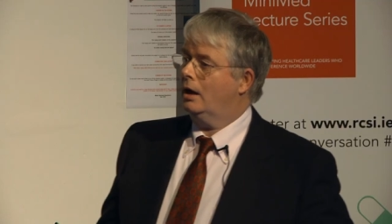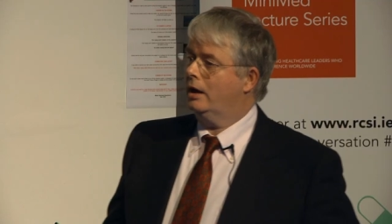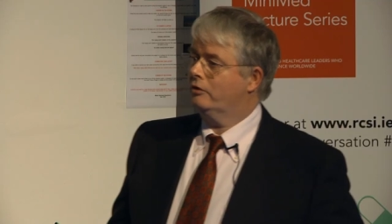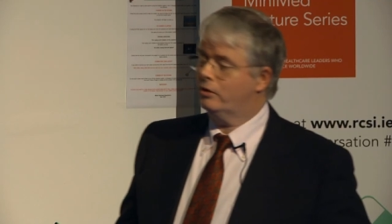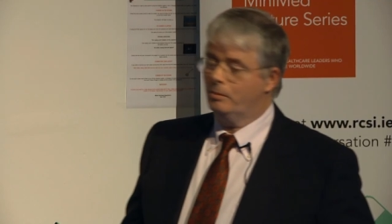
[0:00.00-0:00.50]

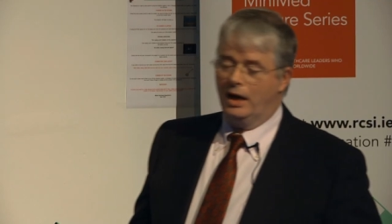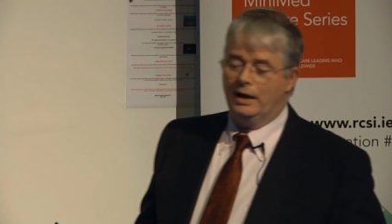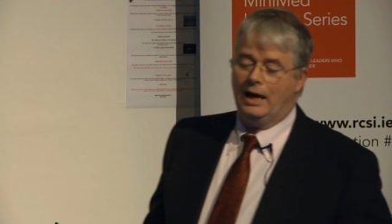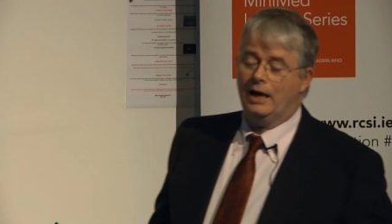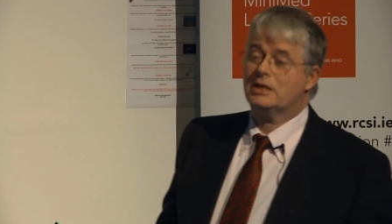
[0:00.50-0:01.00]
And for my
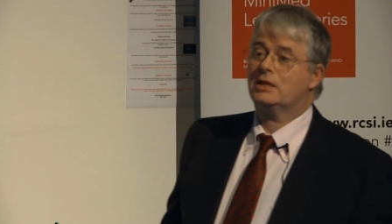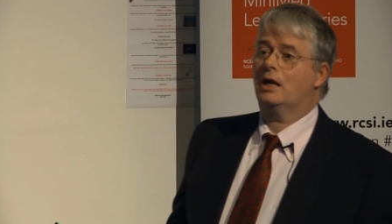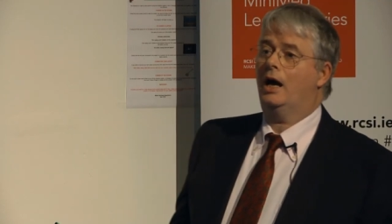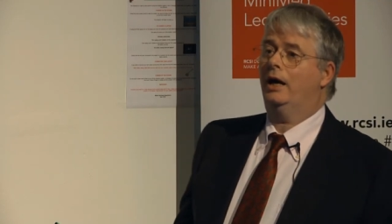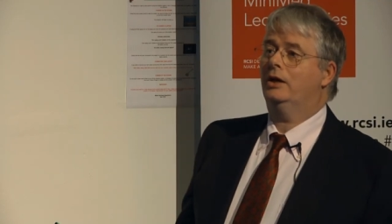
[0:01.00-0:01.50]
last
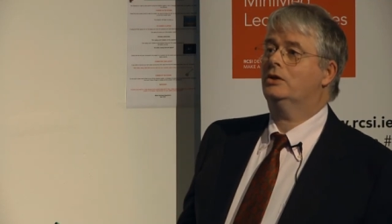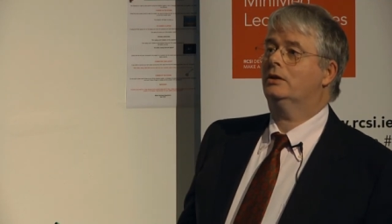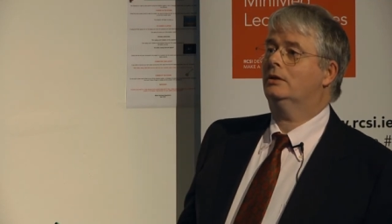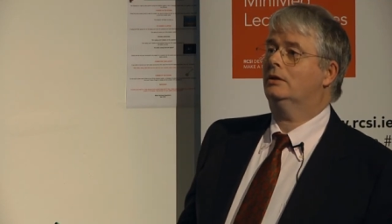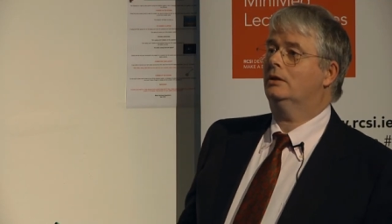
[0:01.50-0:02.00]
slide,
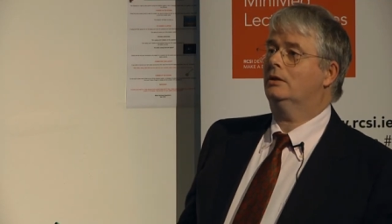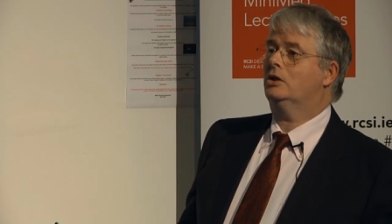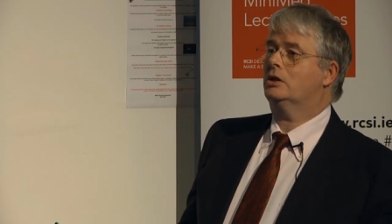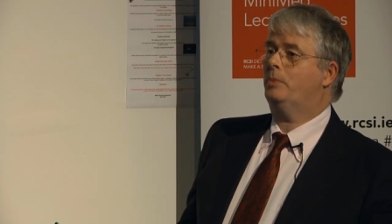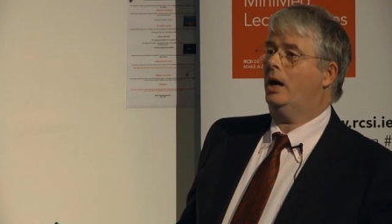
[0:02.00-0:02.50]

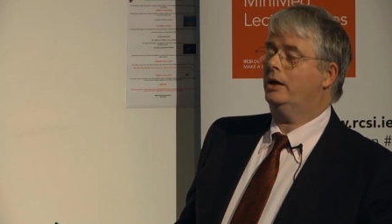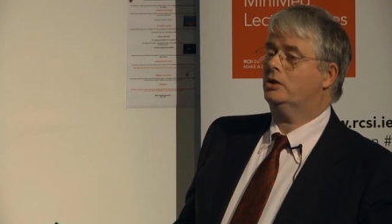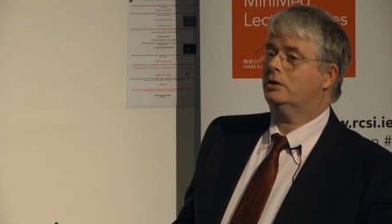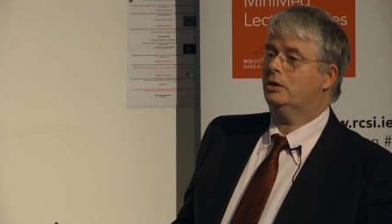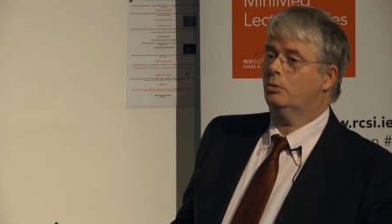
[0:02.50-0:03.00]

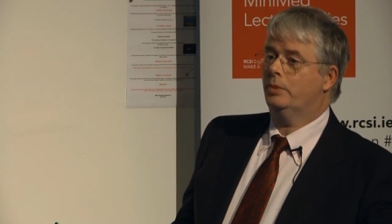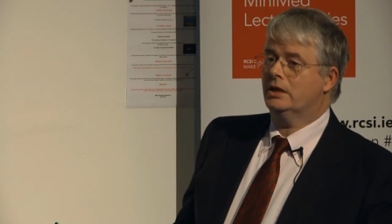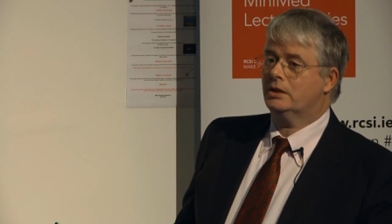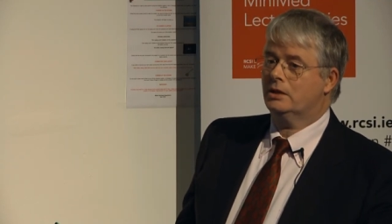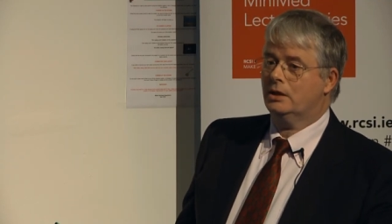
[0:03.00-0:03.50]
despite the
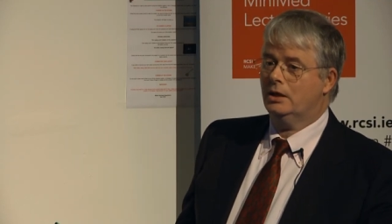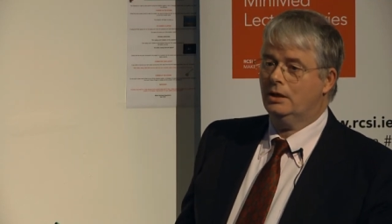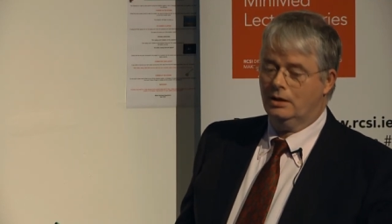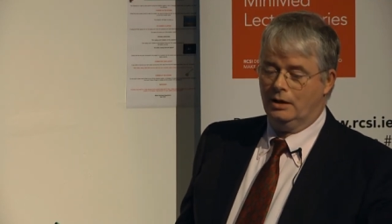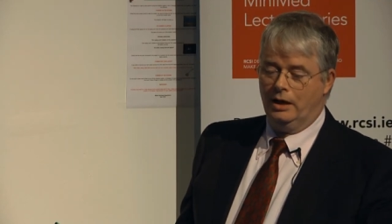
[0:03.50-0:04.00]

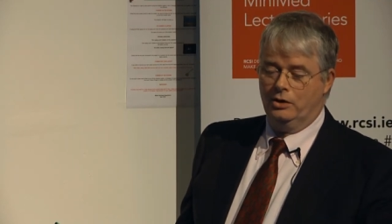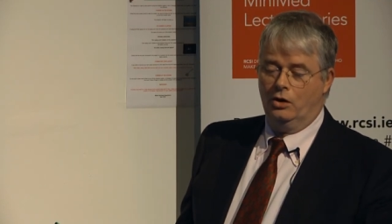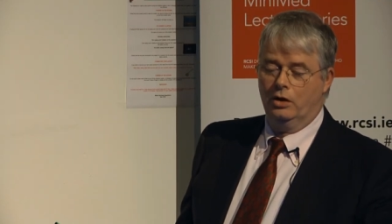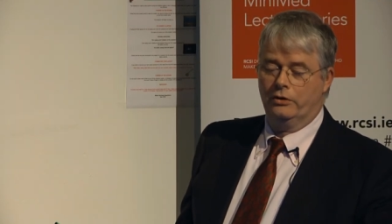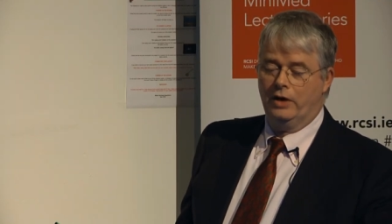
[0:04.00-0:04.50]
obesity and
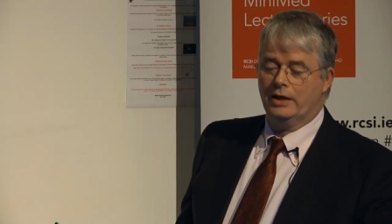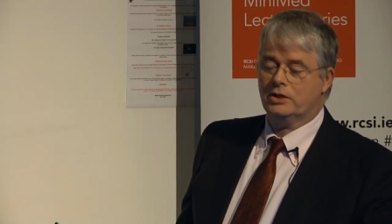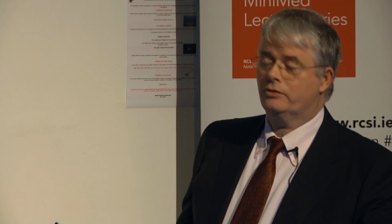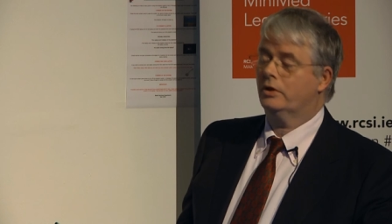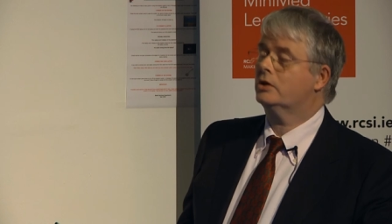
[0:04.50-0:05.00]
all the
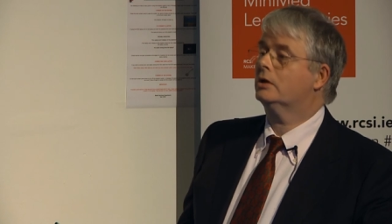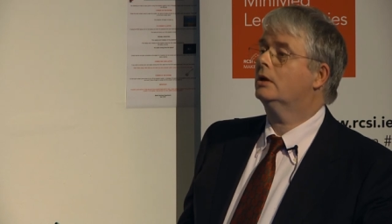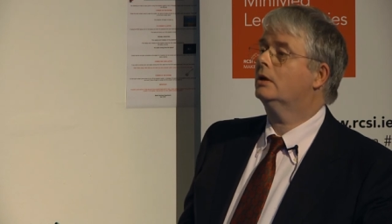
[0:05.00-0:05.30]
rest of it,